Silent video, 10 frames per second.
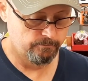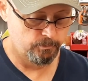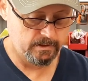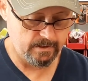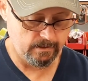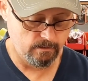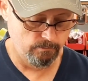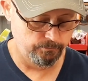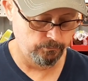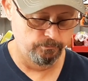if we can't
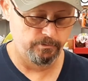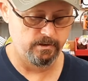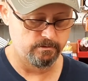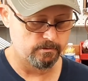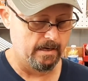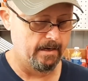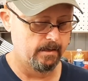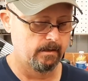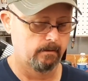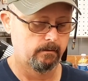go through these right
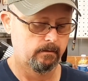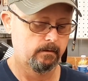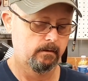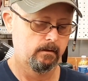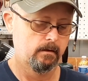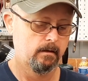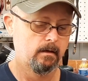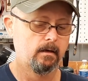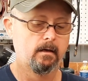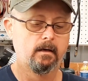here.
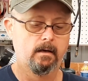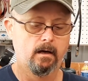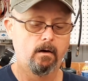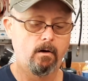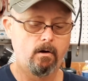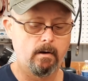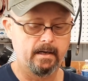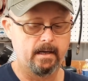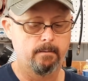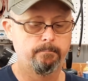Oh, I
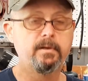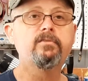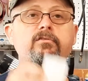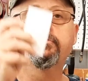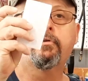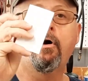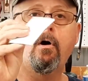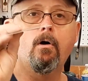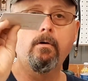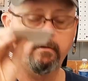got a business
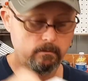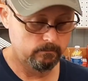card.